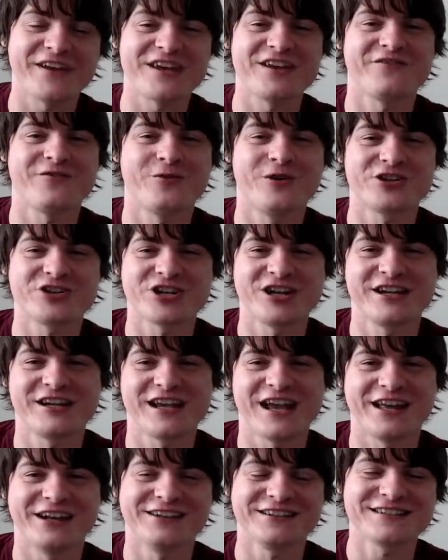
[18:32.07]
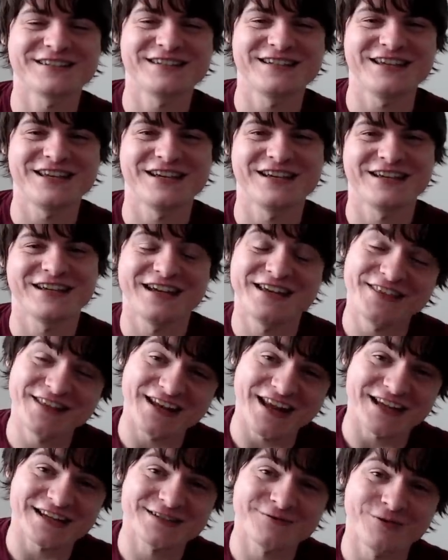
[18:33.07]
Thank you for watching, and I'll see you in
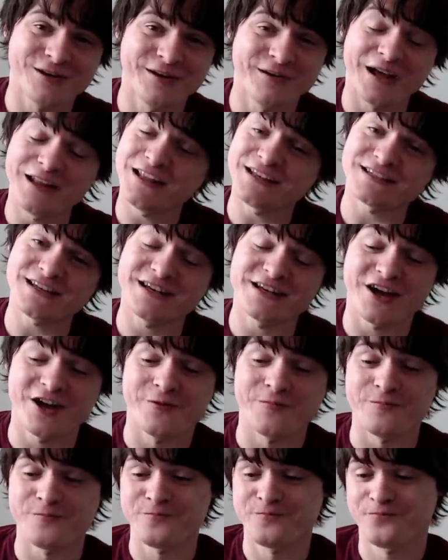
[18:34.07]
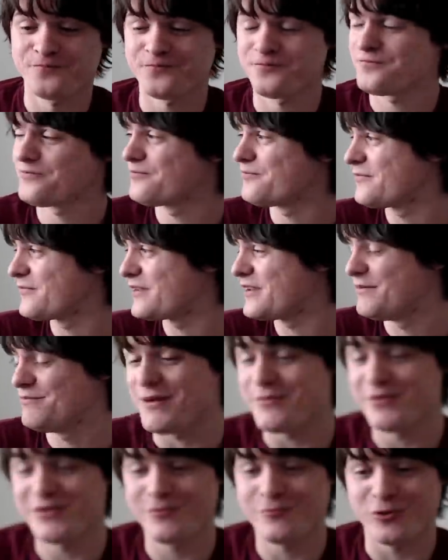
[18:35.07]
the next one. Unless I don't.
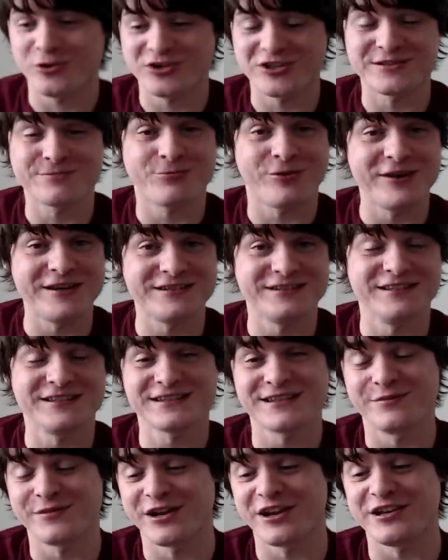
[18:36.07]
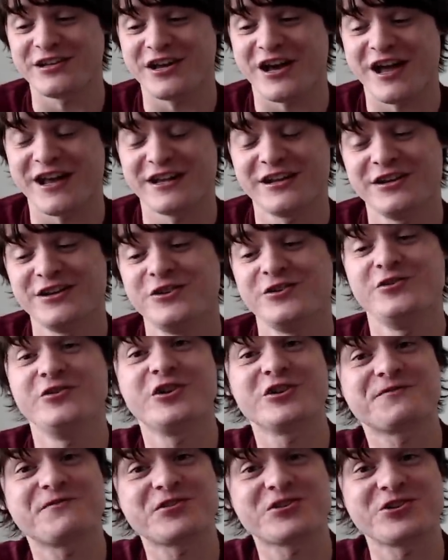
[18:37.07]
Maybe the water's poisonous, I'm gonna die. Who
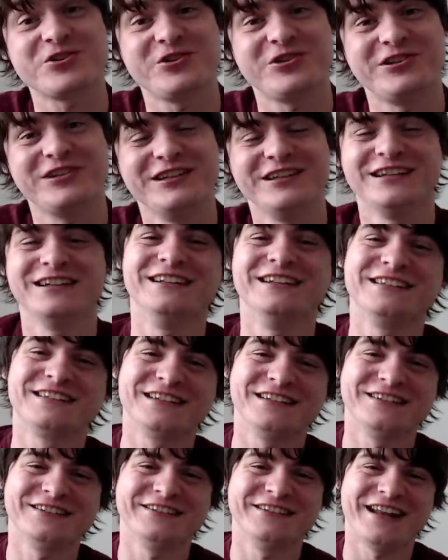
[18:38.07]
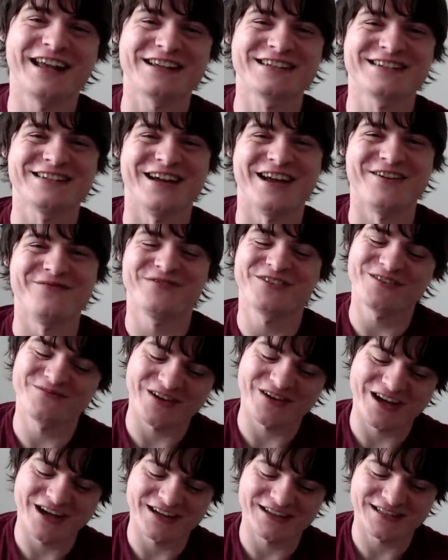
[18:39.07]
knows for sure? Until next time.
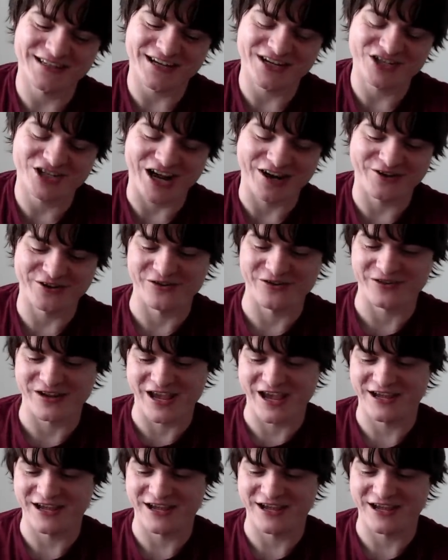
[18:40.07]
Goodbye, second channel, don't